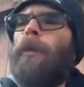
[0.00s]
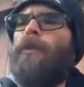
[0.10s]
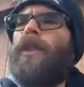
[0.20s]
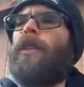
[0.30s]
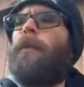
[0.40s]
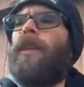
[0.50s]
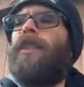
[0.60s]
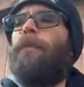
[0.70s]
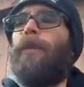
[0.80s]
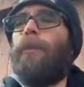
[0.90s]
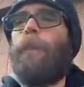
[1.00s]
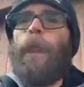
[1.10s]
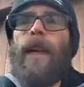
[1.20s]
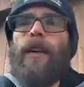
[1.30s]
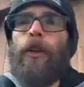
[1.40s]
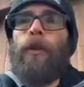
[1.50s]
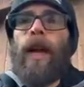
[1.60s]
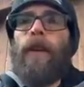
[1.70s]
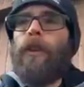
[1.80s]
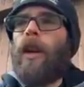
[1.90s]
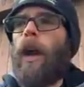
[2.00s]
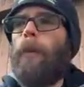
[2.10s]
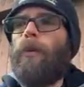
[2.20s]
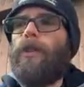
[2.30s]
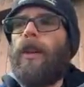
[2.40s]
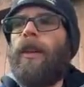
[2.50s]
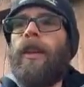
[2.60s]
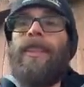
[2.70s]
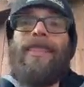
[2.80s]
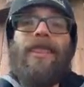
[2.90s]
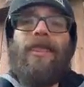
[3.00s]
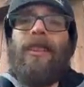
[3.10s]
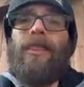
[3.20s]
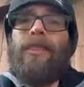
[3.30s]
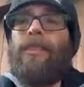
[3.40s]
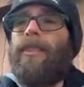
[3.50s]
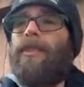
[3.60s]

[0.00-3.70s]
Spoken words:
is pretty simple. You can have your compost done in as little as